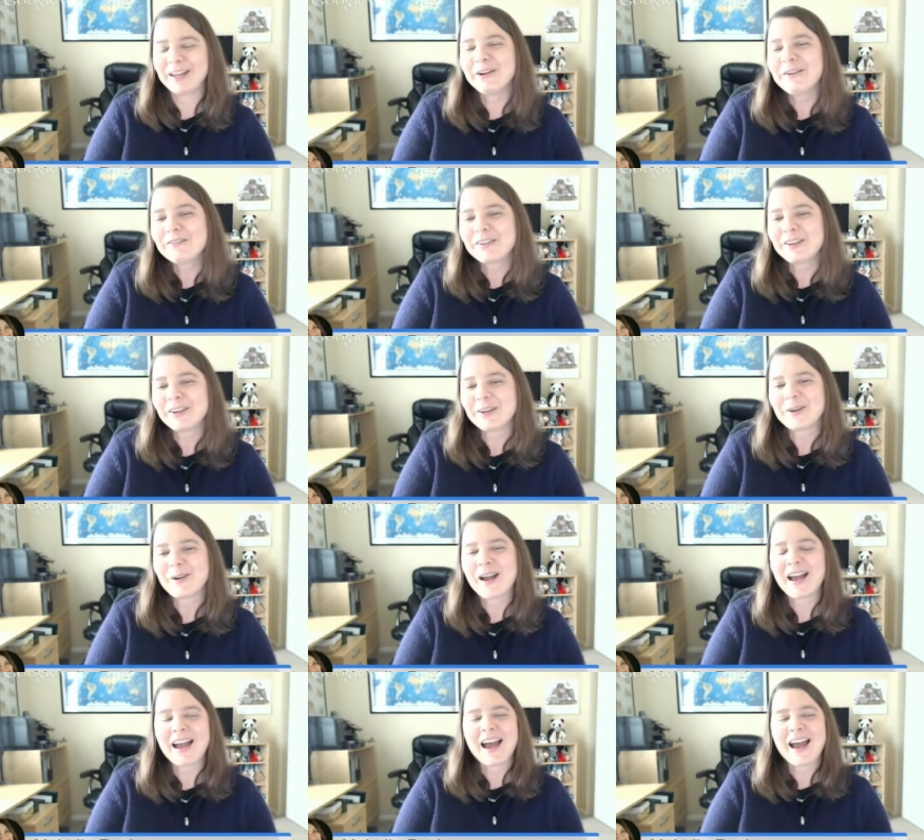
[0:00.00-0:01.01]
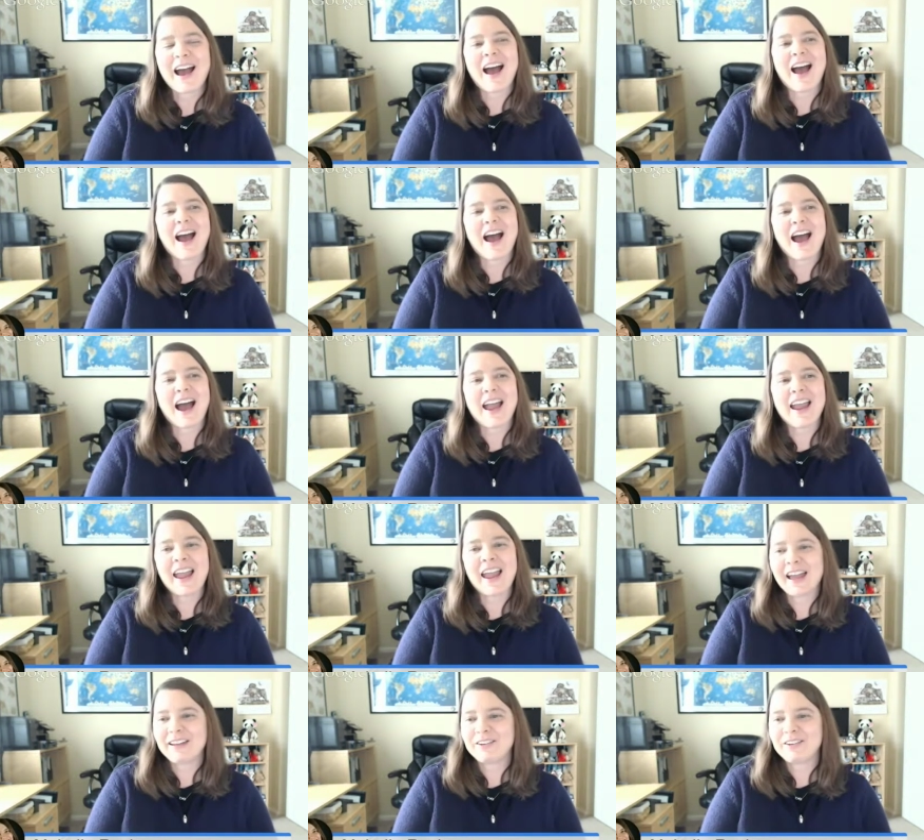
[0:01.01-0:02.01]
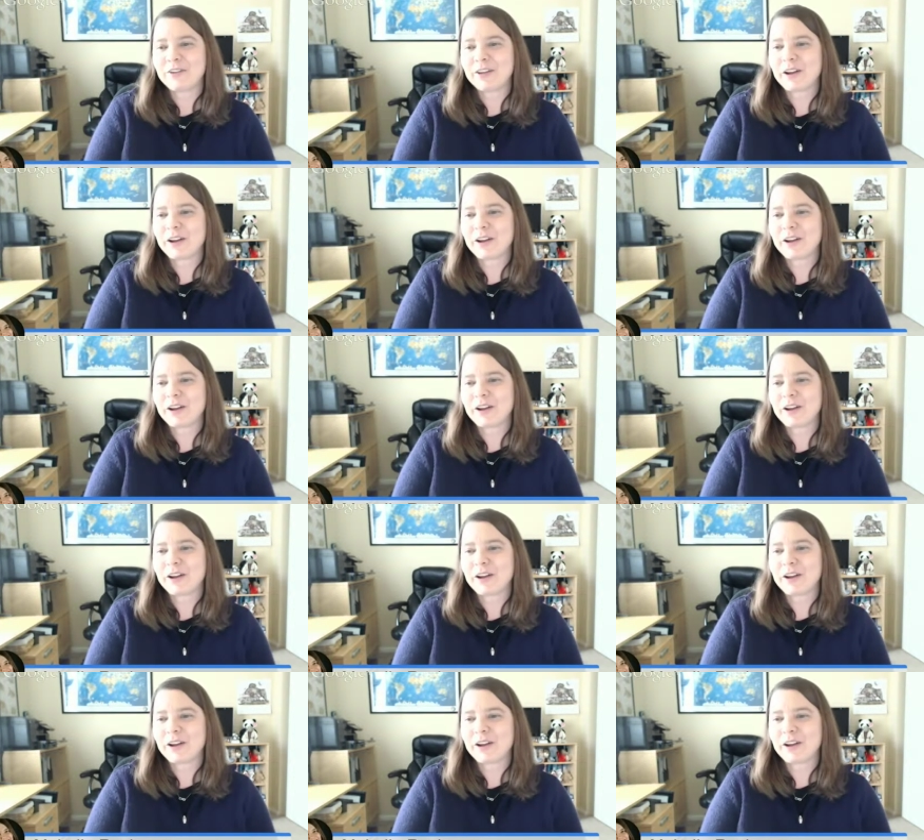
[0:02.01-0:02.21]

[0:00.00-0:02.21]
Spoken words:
interview, I had